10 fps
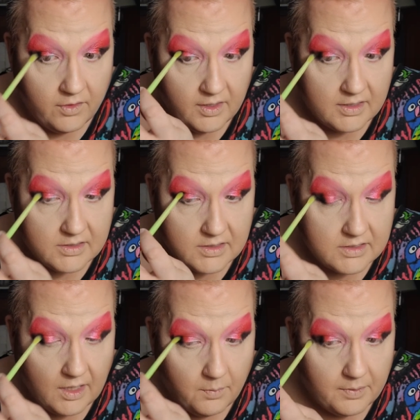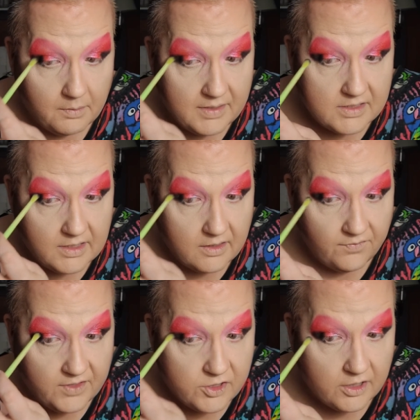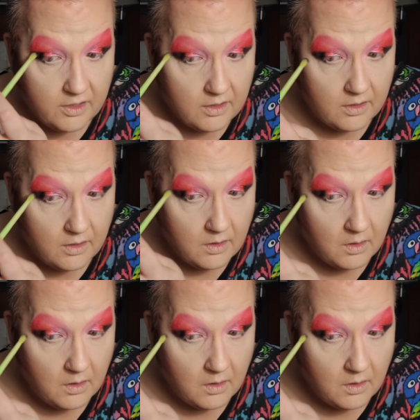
This is helping me see the vision.